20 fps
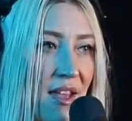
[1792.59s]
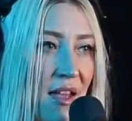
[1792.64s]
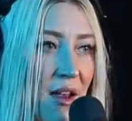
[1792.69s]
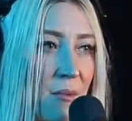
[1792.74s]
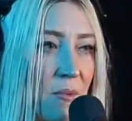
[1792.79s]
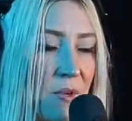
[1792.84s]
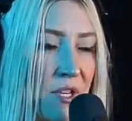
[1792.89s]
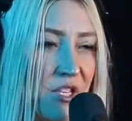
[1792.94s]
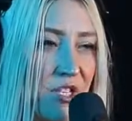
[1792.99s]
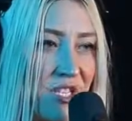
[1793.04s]
and
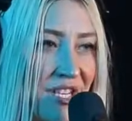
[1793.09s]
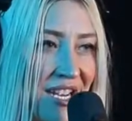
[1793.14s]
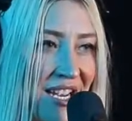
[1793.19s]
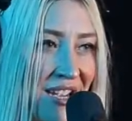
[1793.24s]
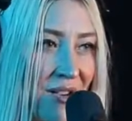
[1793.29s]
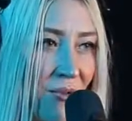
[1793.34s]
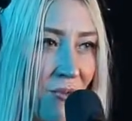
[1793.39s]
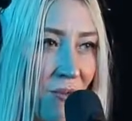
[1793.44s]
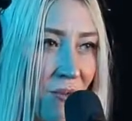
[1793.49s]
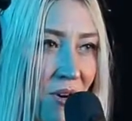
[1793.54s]

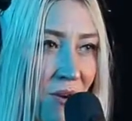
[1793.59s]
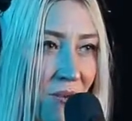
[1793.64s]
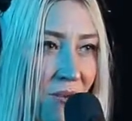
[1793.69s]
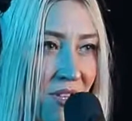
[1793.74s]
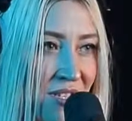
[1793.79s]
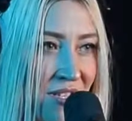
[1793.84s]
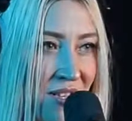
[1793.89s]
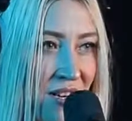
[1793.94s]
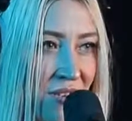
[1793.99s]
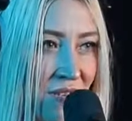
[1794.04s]
appreciate what it
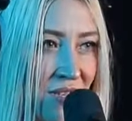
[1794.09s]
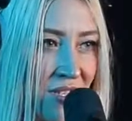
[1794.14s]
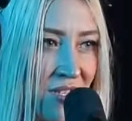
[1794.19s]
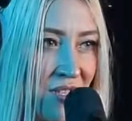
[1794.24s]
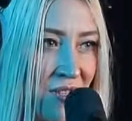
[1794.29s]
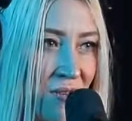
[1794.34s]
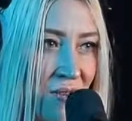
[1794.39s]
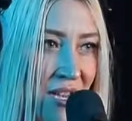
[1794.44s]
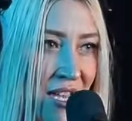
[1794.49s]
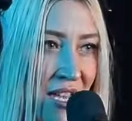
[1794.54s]
was that I was
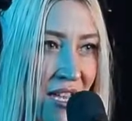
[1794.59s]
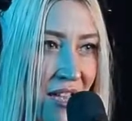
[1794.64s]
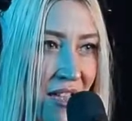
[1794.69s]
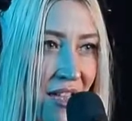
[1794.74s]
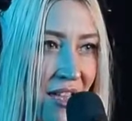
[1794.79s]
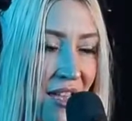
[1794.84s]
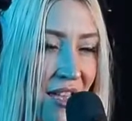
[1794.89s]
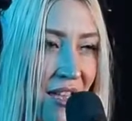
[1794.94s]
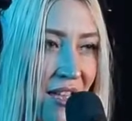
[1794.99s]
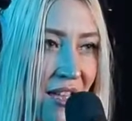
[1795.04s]

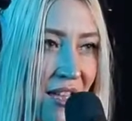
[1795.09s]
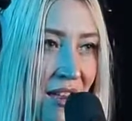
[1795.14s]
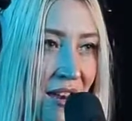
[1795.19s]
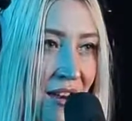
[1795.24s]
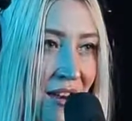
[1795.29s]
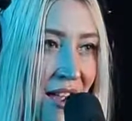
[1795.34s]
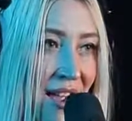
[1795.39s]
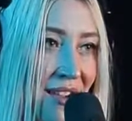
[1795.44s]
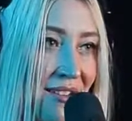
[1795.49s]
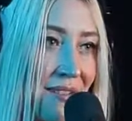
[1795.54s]
doing
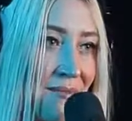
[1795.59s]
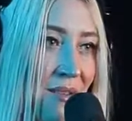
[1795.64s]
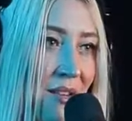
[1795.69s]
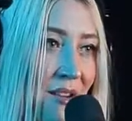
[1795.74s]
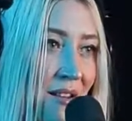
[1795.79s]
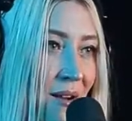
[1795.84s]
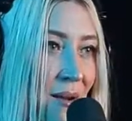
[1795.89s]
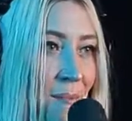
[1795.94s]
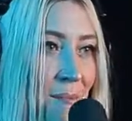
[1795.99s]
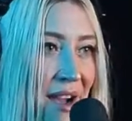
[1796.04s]
and ask me
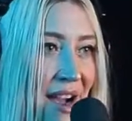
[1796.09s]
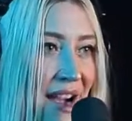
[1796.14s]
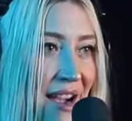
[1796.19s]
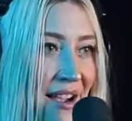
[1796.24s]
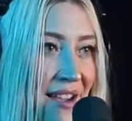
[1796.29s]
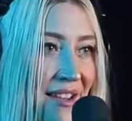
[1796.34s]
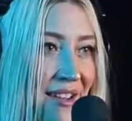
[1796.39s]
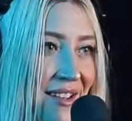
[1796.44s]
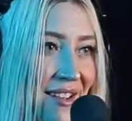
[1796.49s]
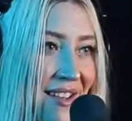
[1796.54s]
to come
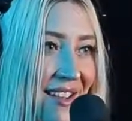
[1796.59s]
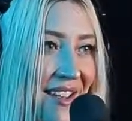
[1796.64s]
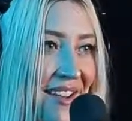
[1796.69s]
back.